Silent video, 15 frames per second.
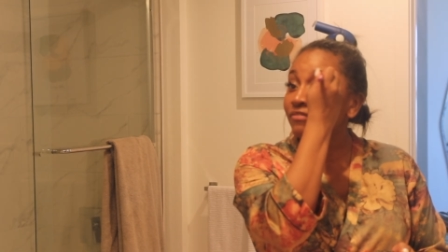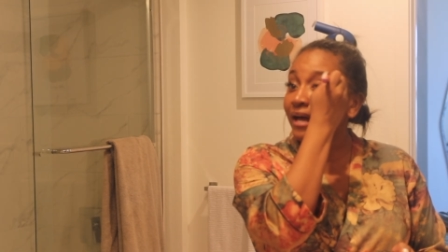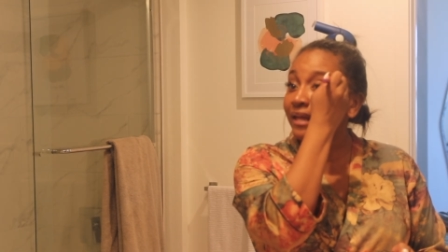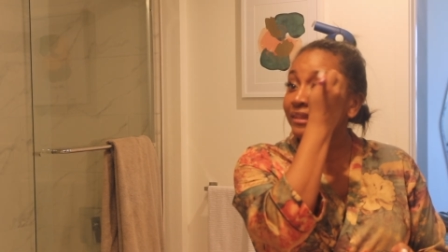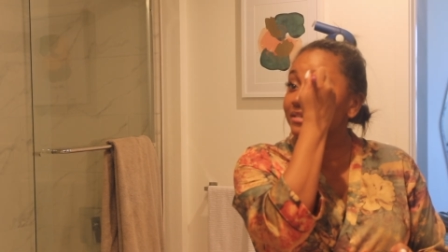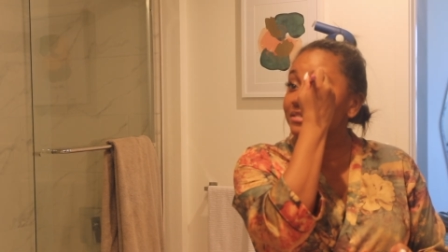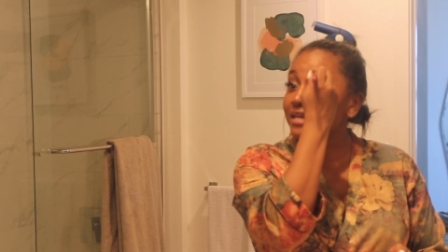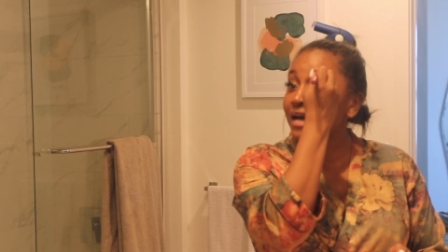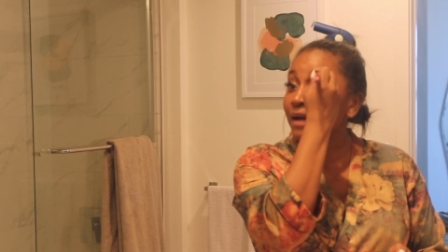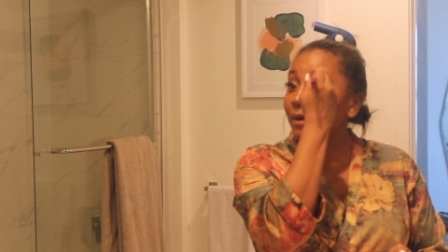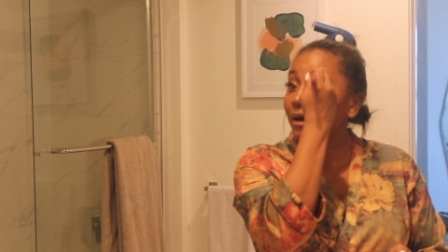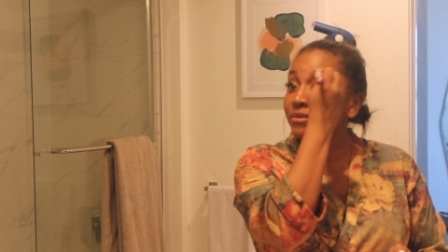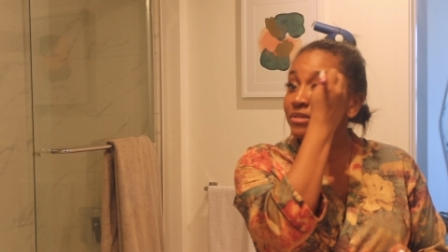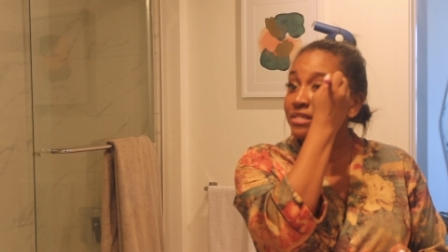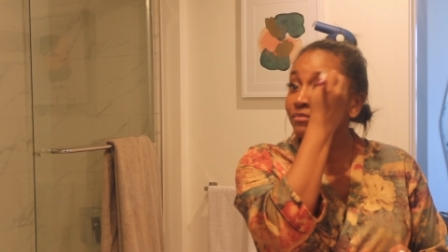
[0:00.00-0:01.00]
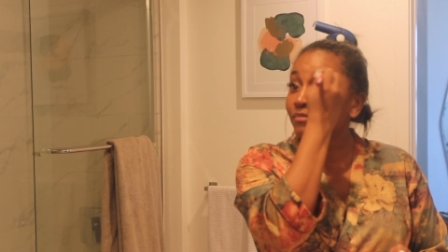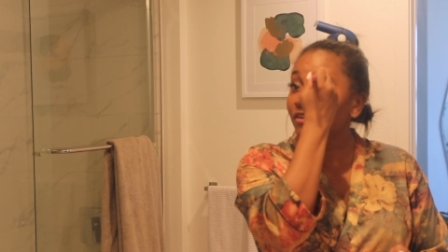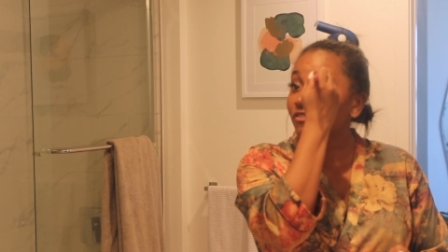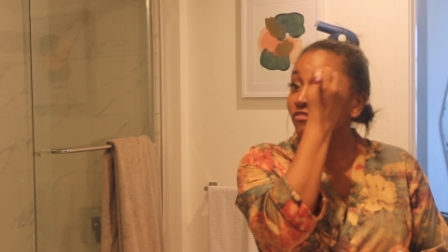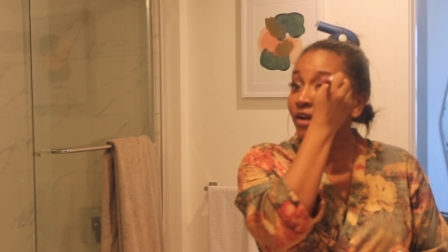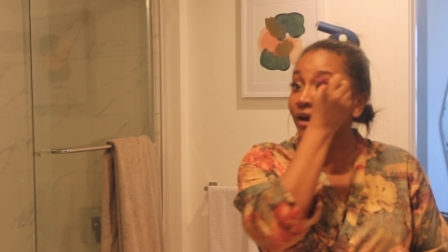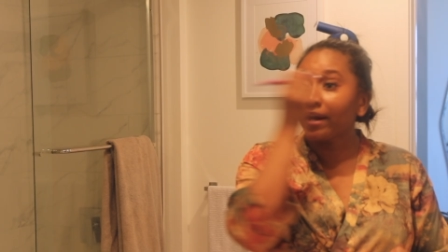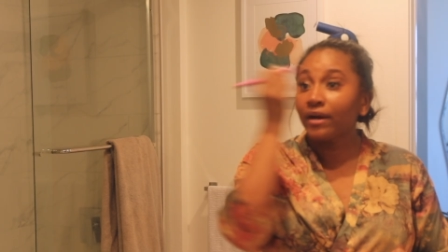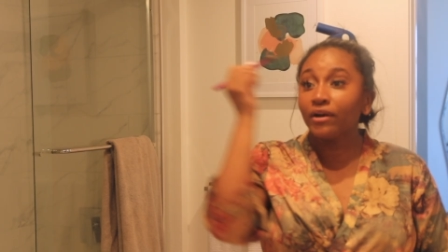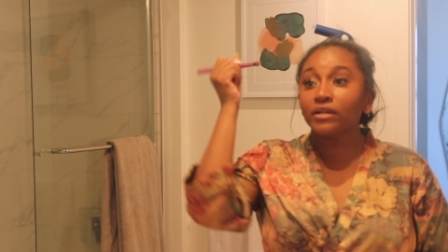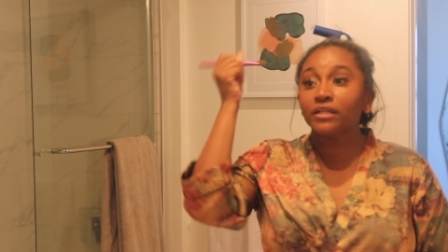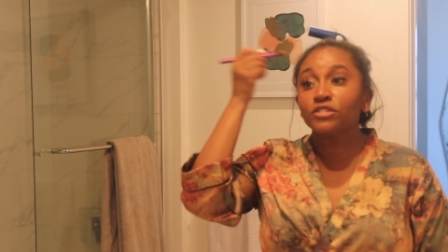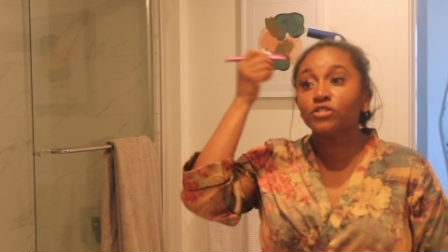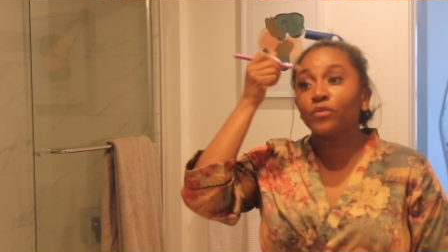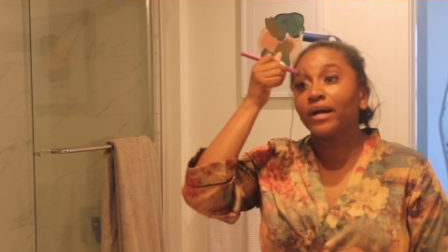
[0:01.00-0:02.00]
At this time, I was in my very
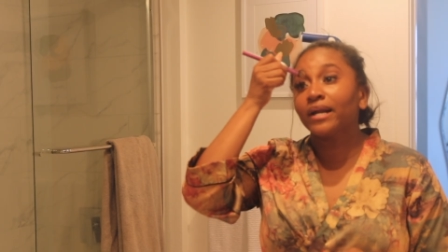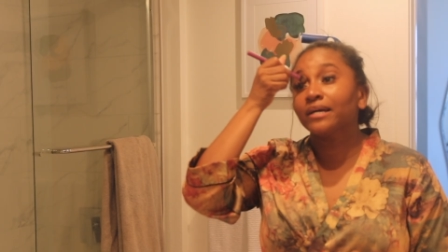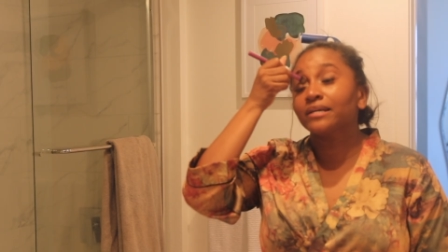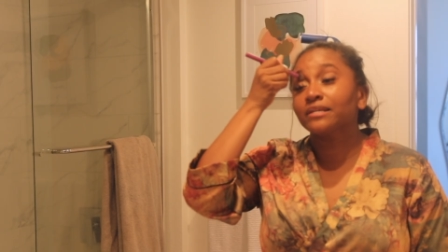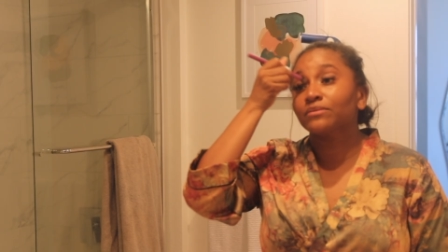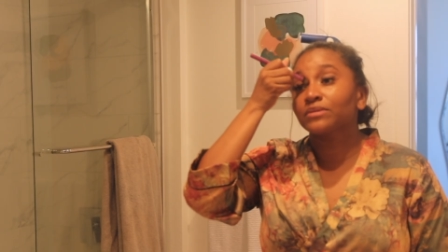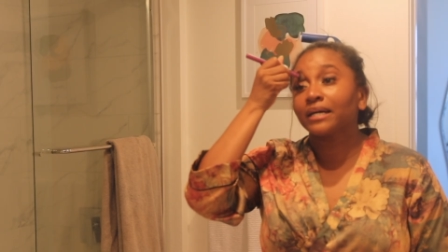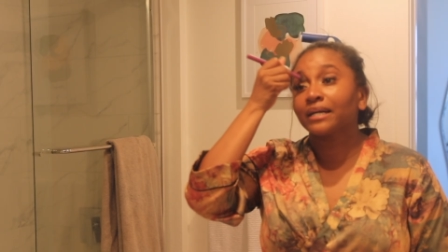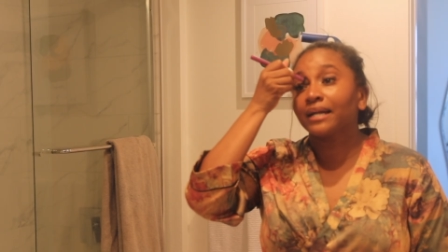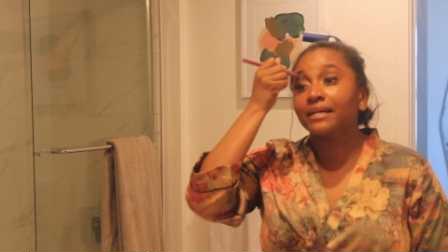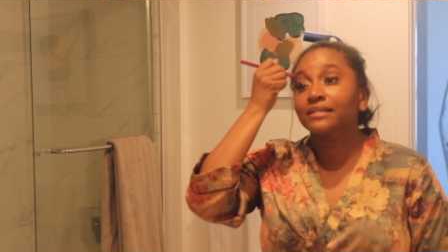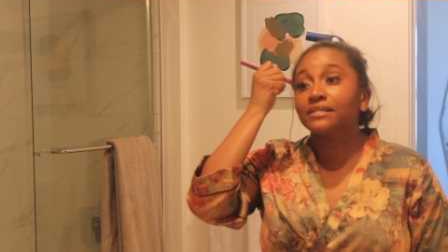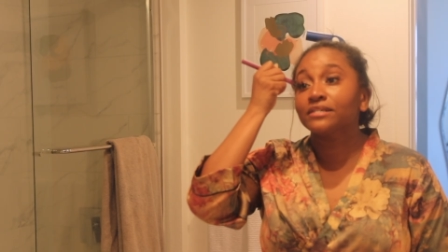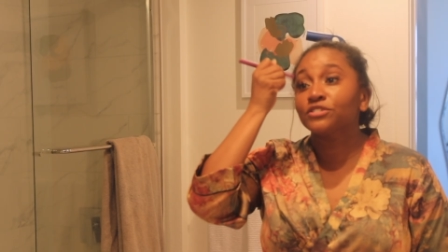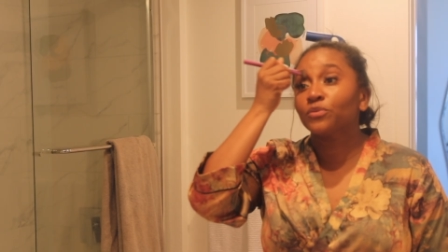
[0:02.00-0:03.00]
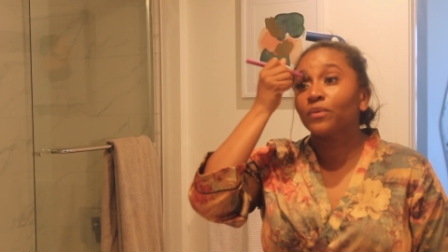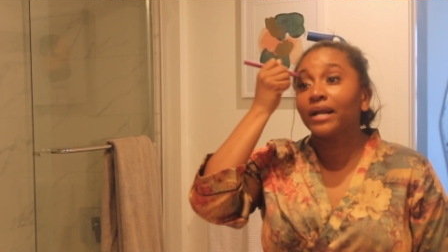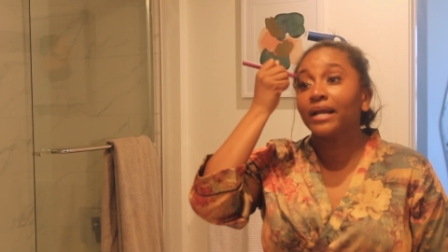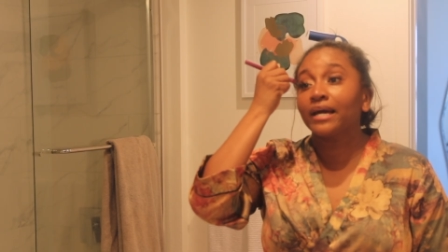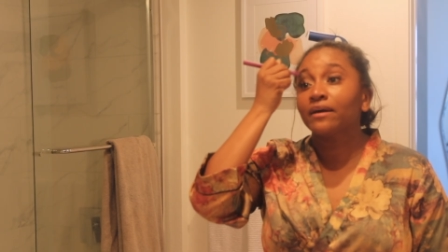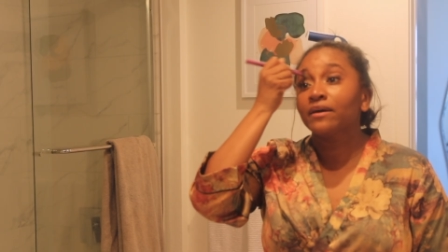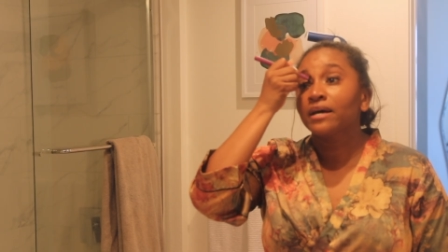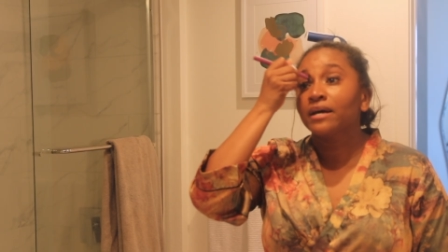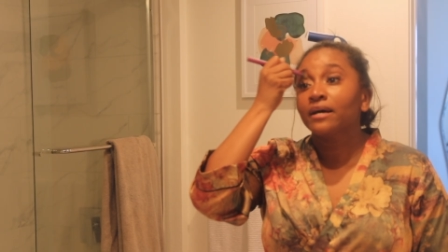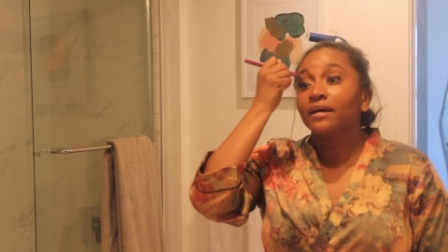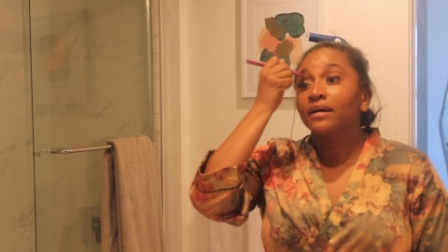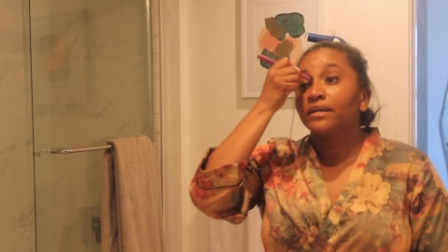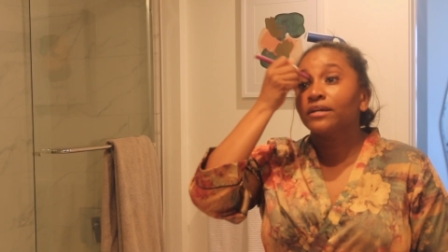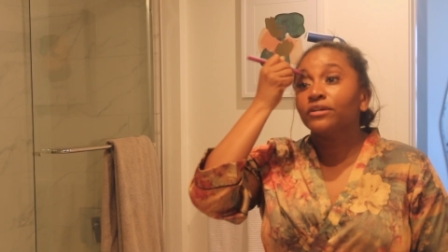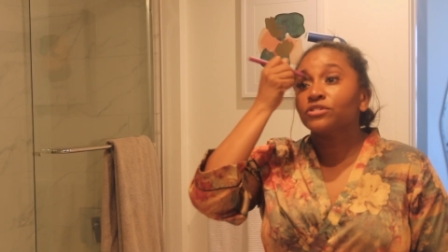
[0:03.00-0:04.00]
early 20s. I was like 19, 20
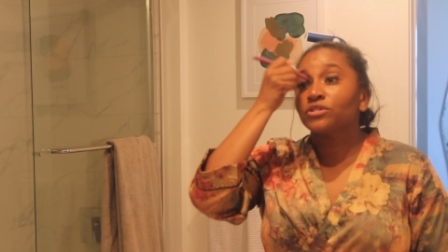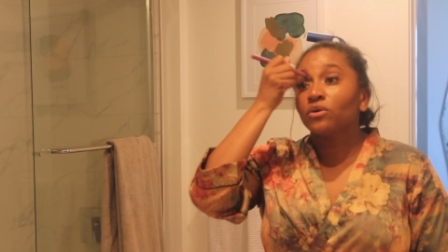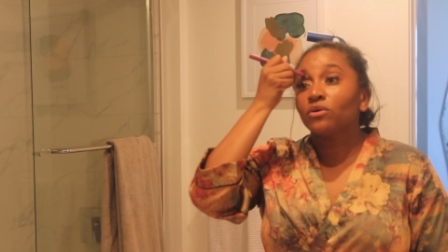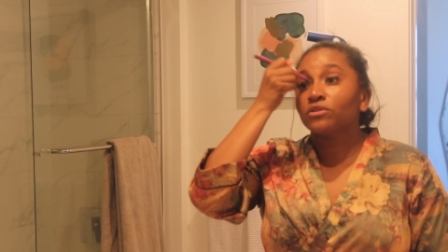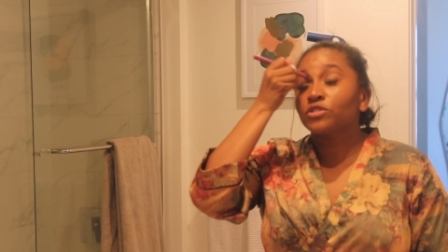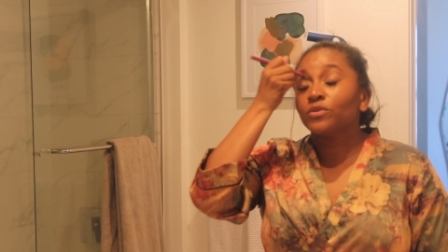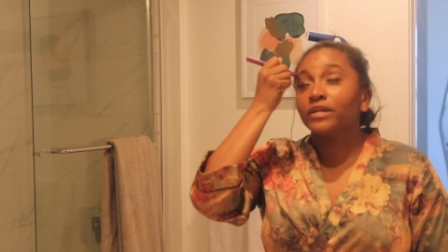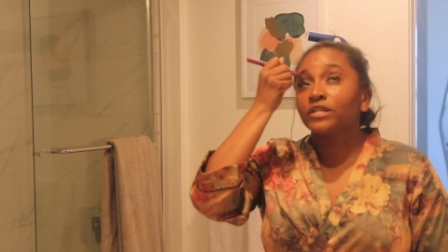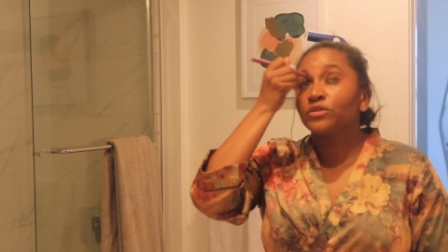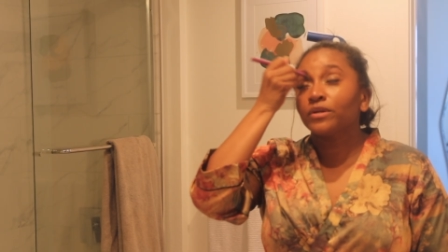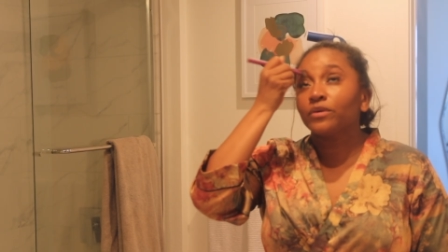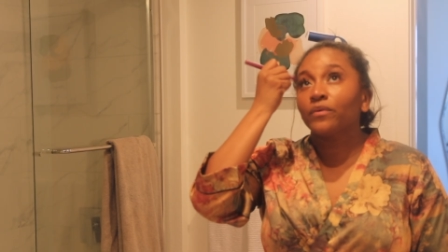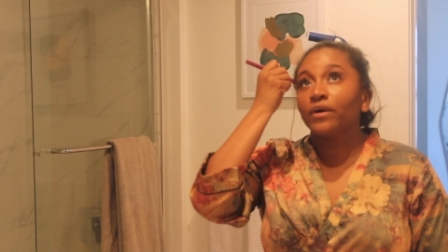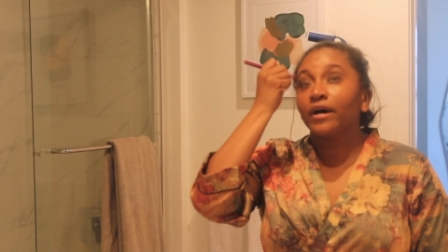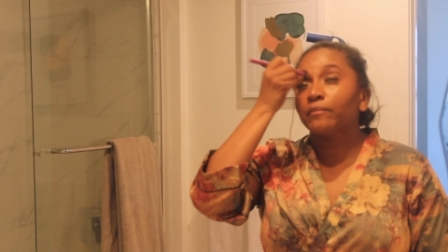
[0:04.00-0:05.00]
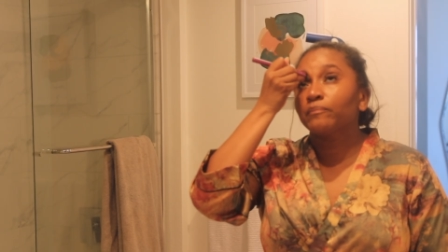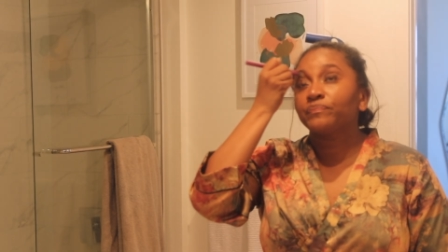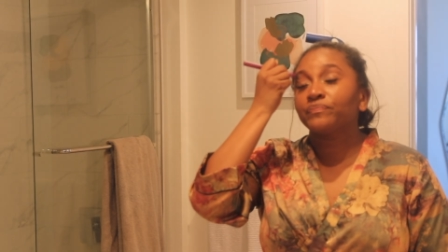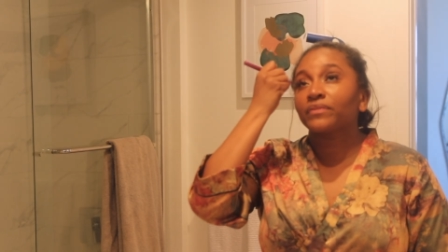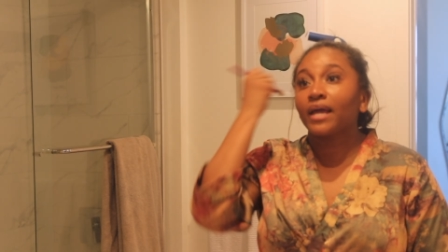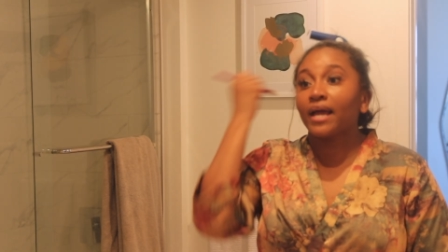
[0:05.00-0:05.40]
years old, 2021.